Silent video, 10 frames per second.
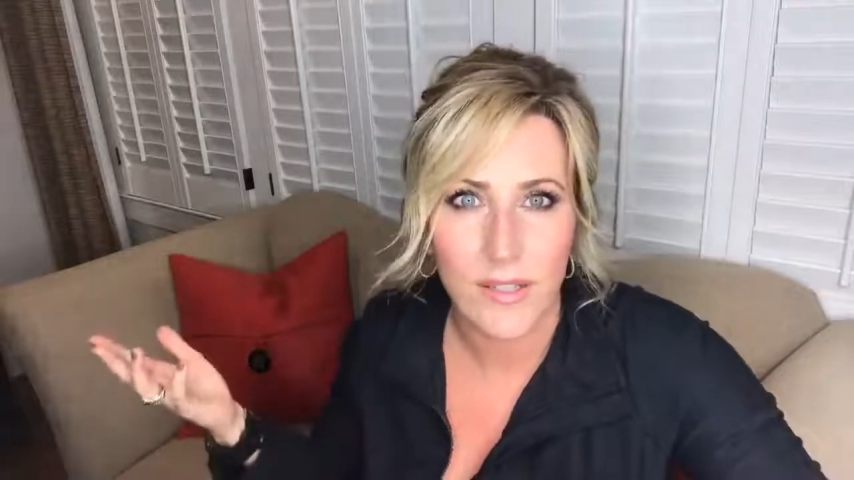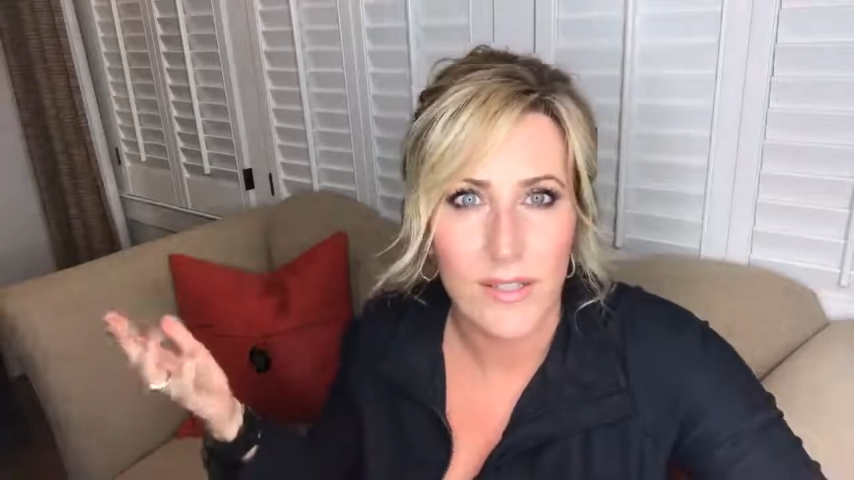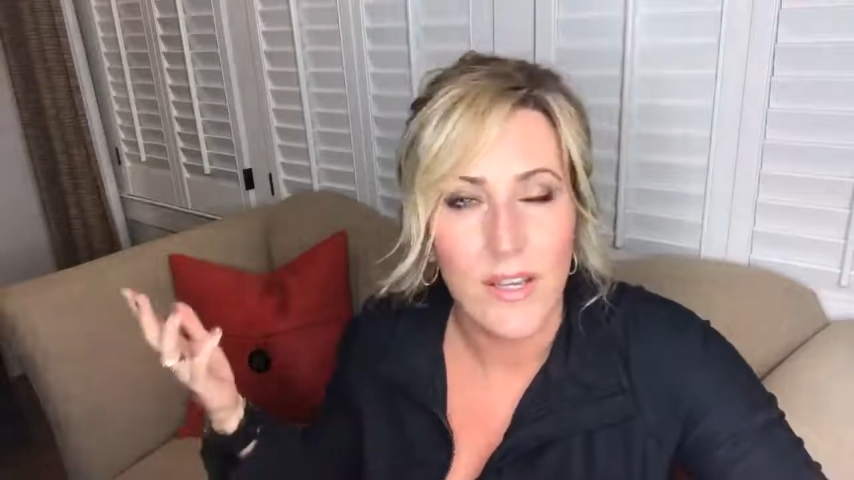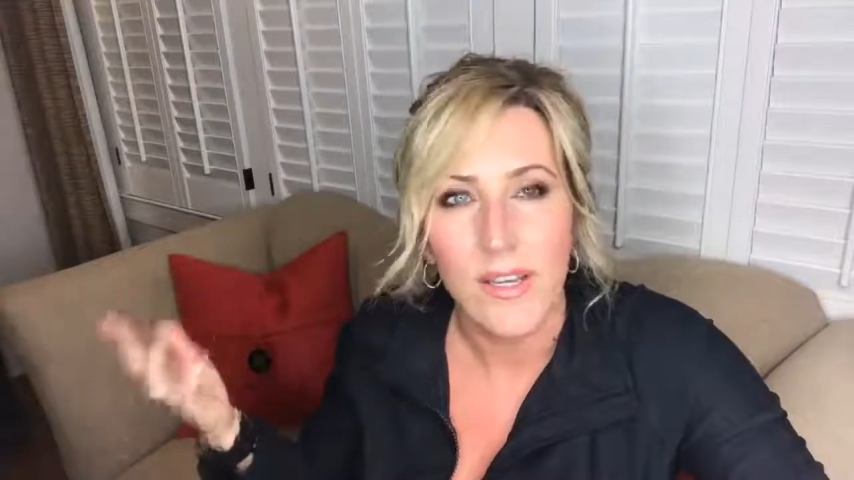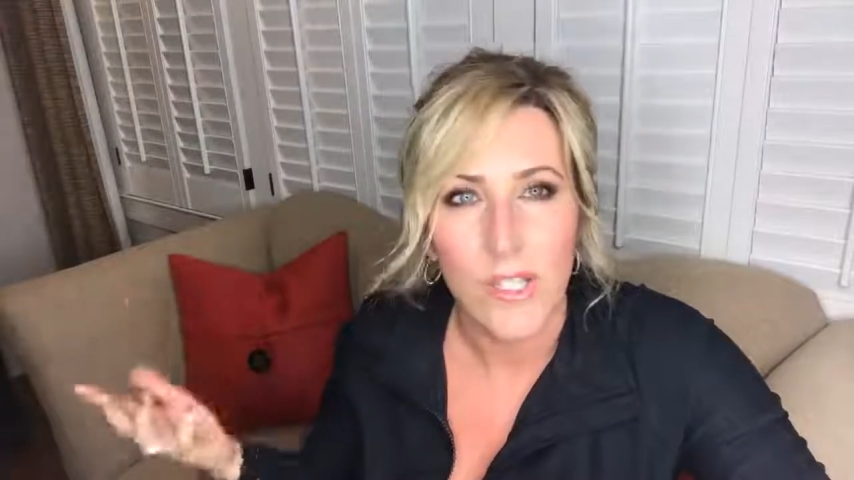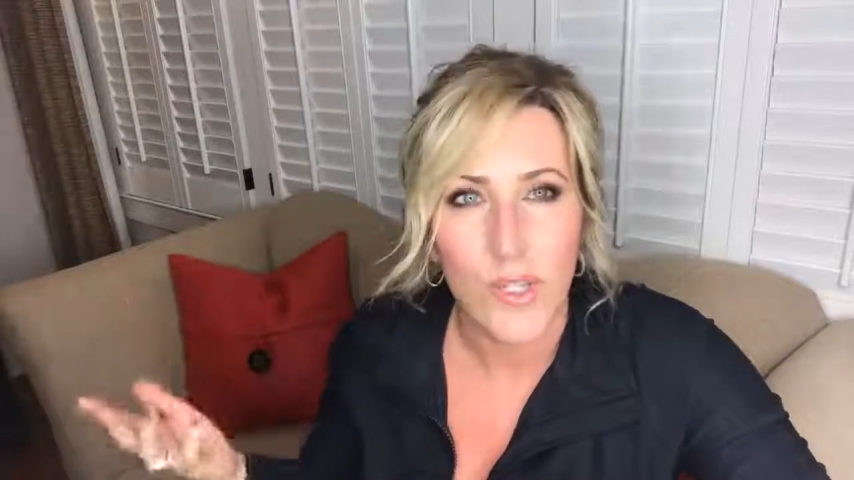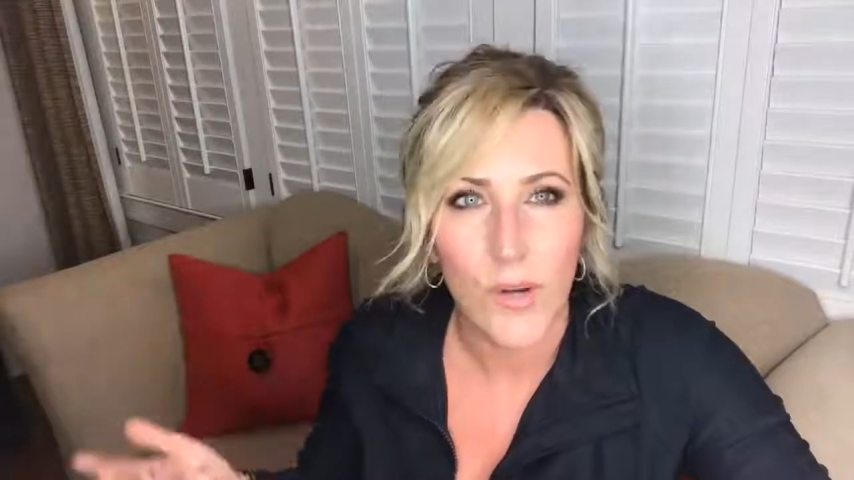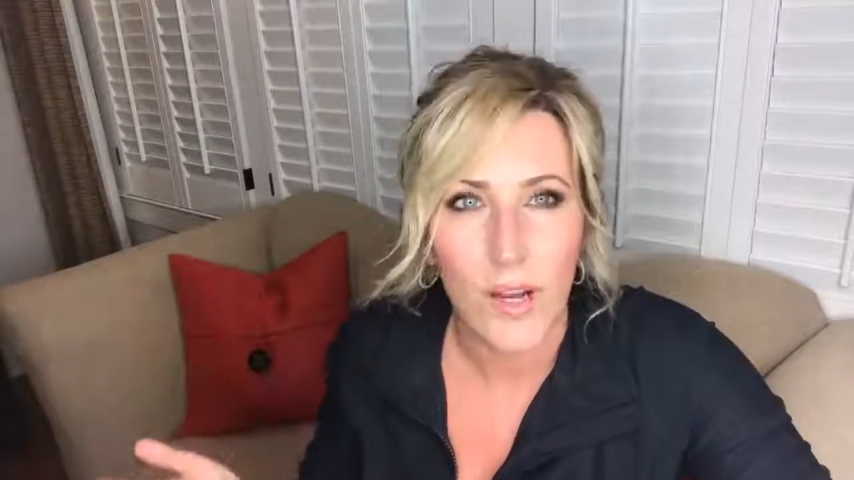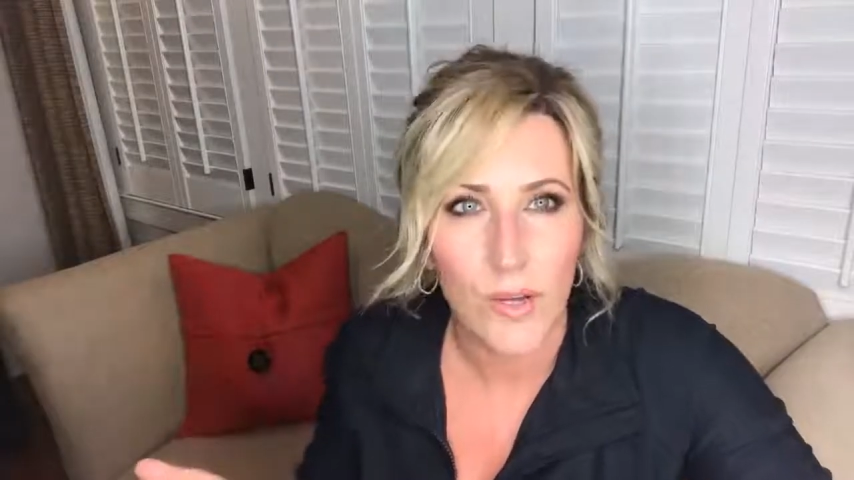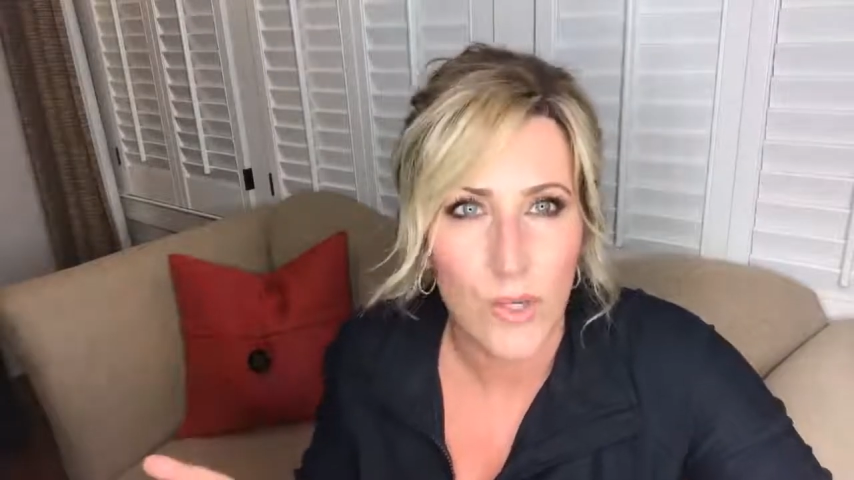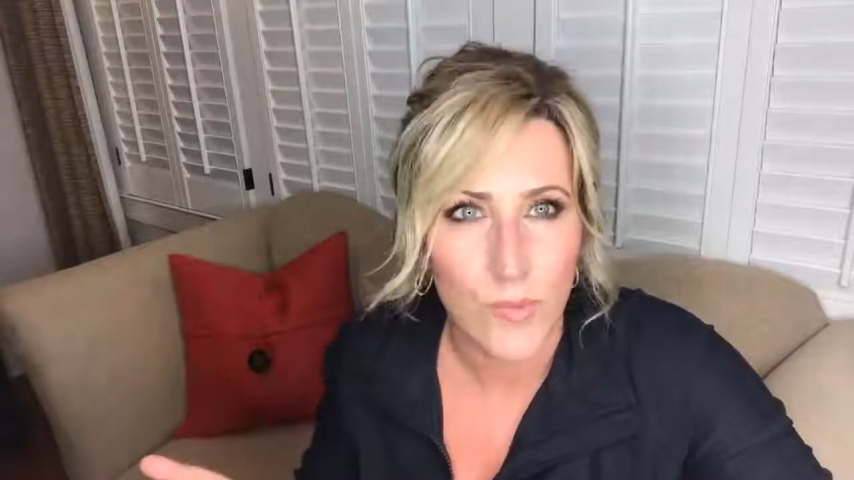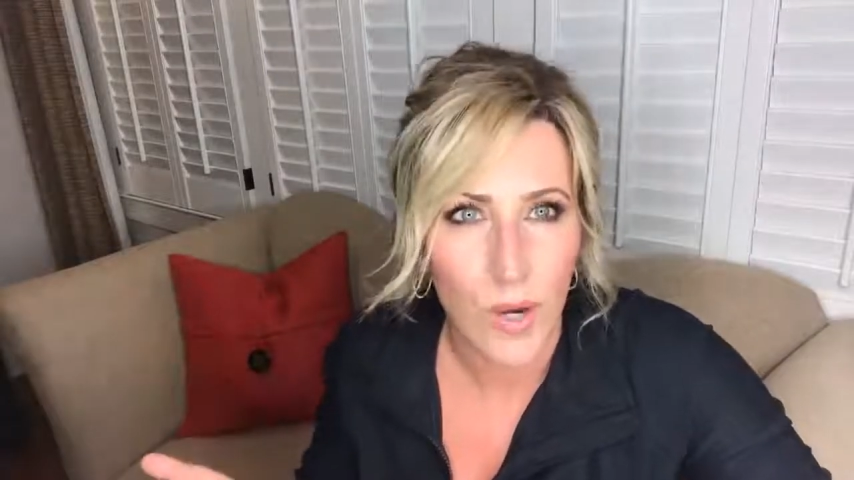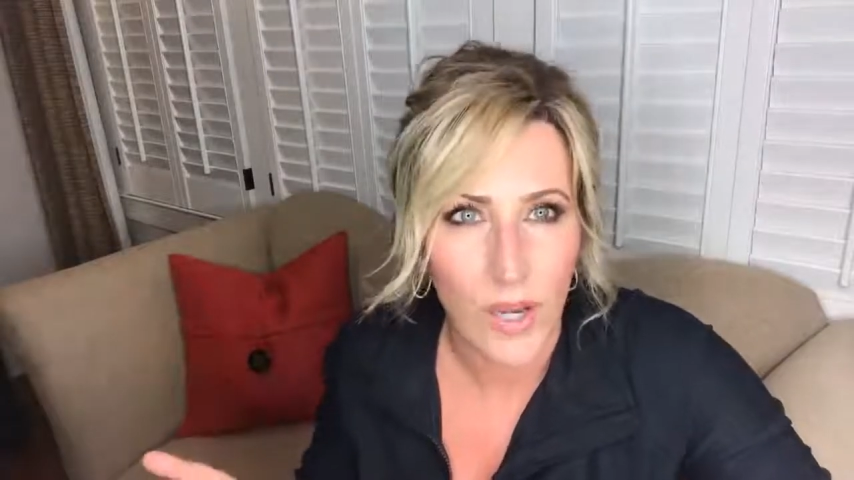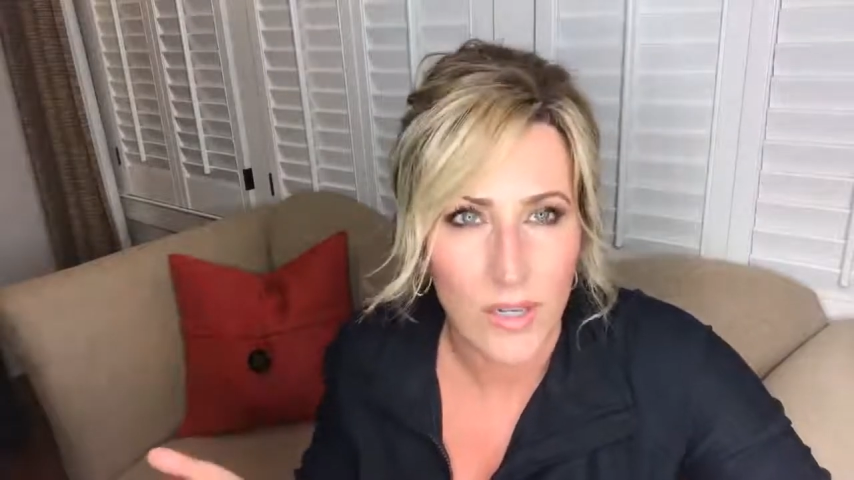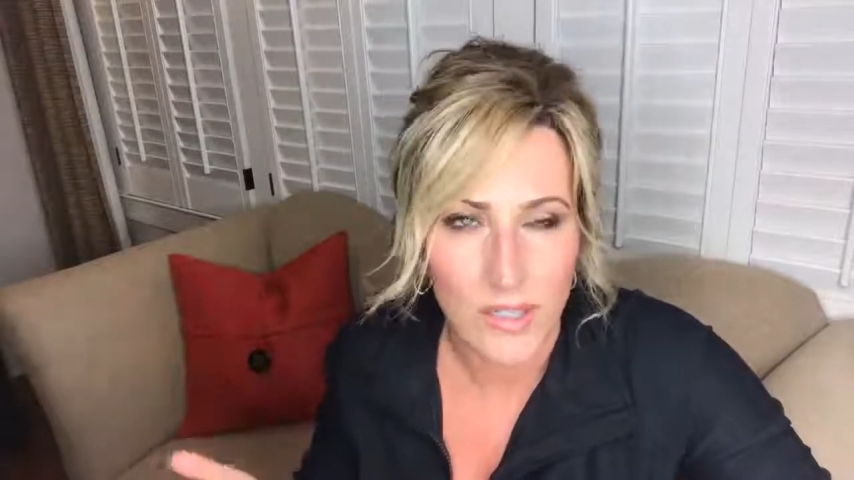to try all your
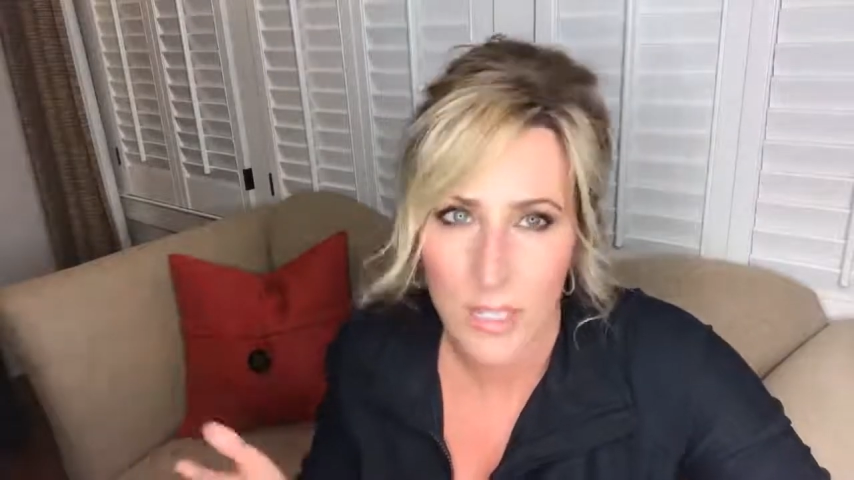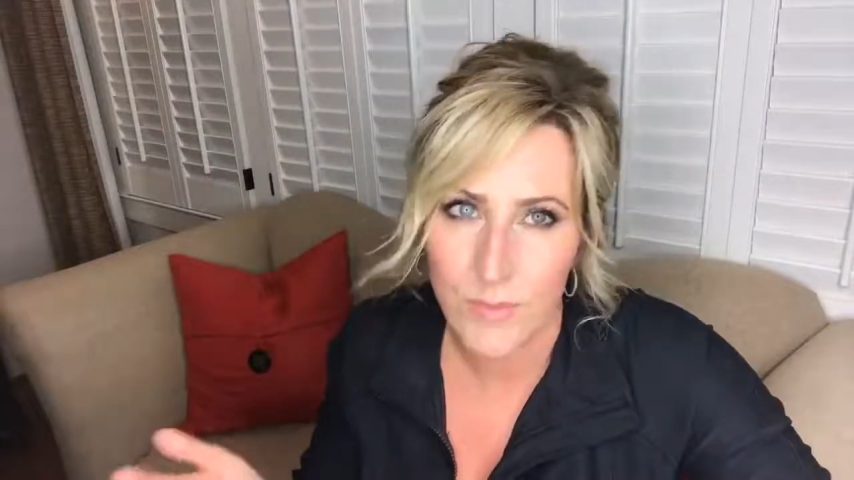products.